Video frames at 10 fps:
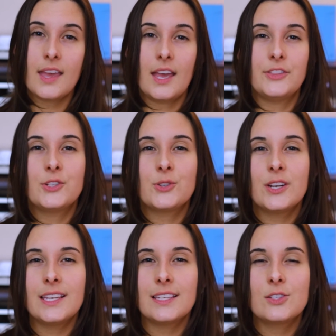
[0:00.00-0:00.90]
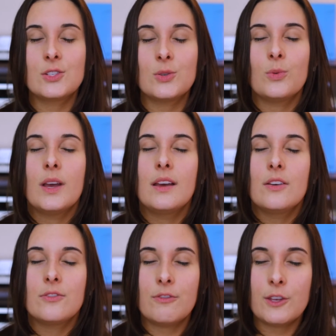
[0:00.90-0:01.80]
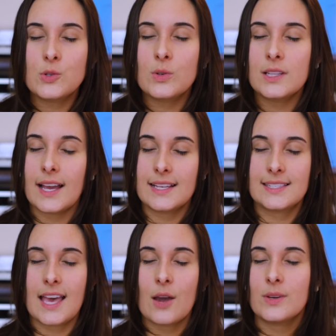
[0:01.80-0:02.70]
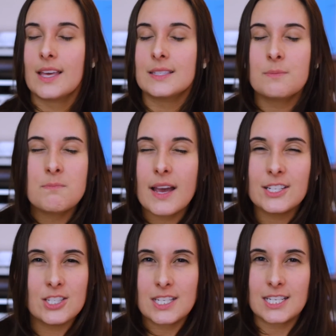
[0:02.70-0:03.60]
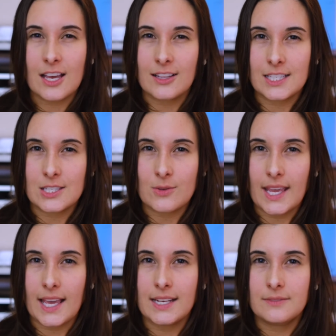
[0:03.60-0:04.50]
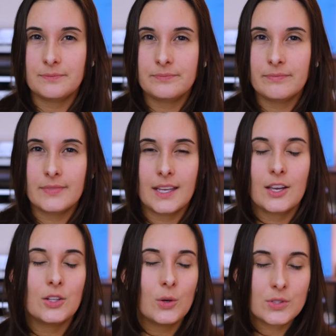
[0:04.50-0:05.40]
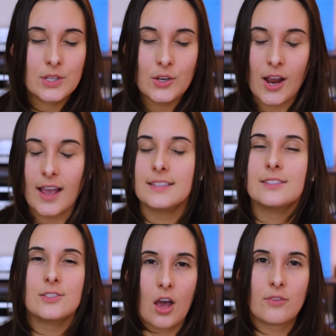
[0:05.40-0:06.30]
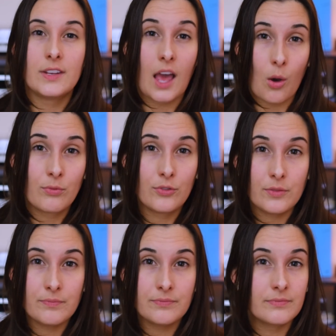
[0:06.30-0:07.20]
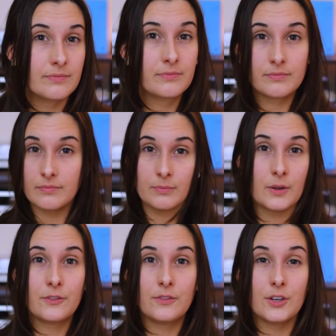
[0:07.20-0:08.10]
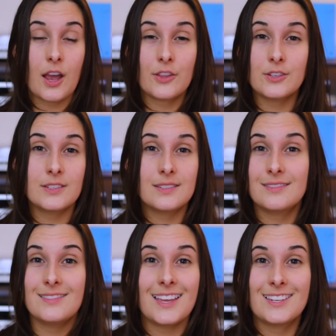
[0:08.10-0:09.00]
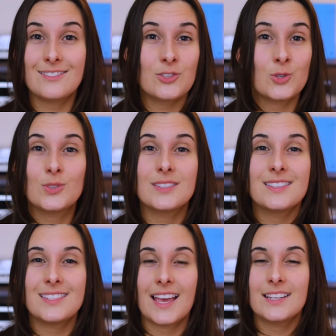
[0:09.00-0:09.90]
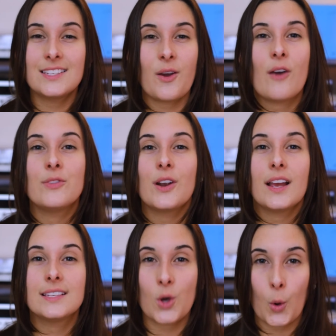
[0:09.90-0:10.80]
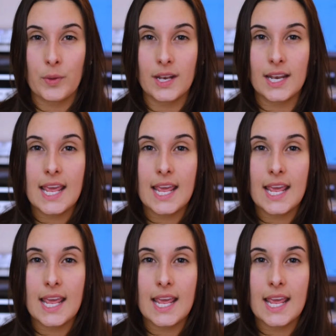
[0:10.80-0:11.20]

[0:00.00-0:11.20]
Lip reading: And the trick is to visualize that with as much detail as you can. Closing your eyes is often helpful, but for others, they choose instead to have their eyes open.